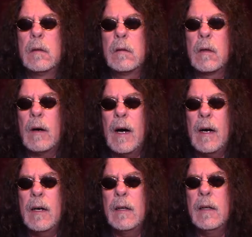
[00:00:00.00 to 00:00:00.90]
So
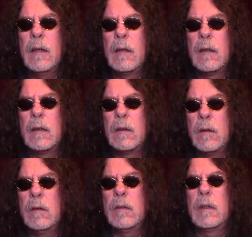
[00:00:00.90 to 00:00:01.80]
I
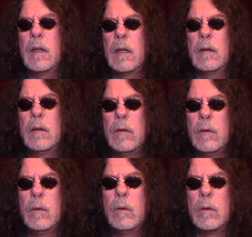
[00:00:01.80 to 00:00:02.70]
usually tend
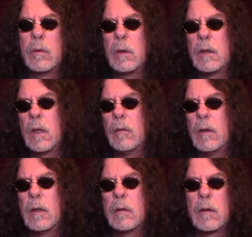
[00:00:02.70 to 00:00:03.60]
to switch
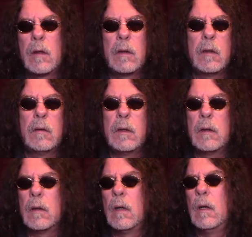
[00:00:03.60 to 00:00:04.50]
over and start
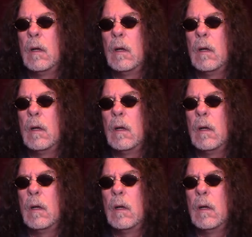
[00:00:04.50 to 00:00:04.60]
doing